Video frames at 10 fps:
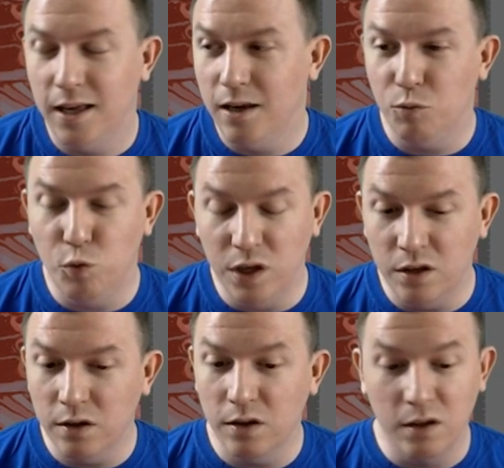
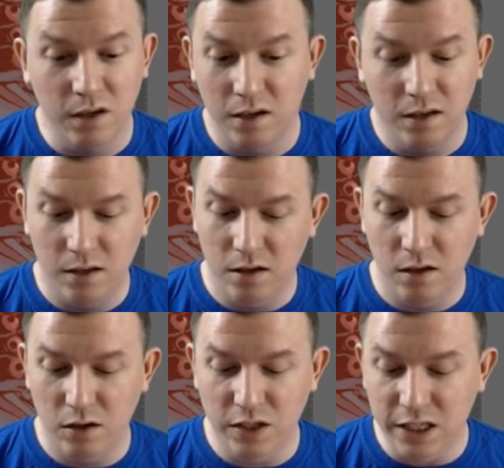will
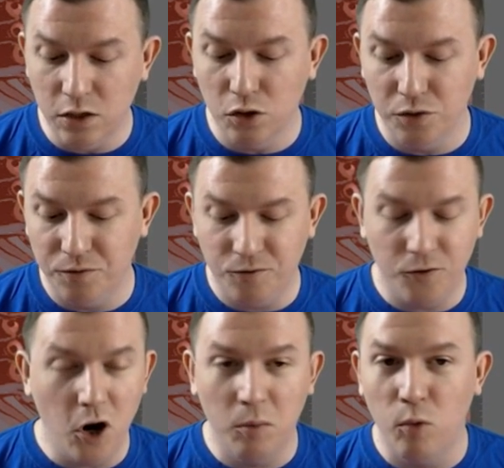yield
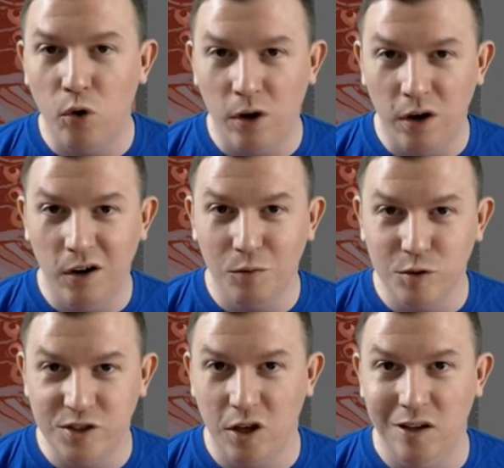far more
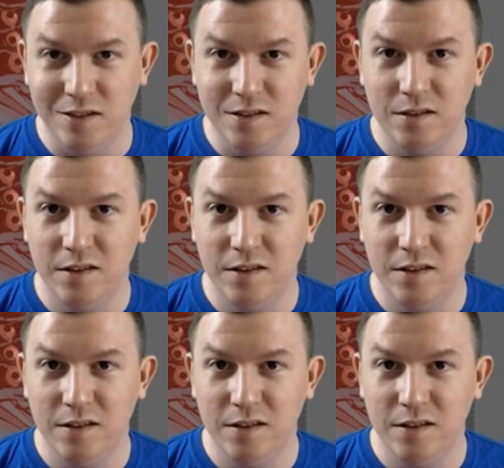results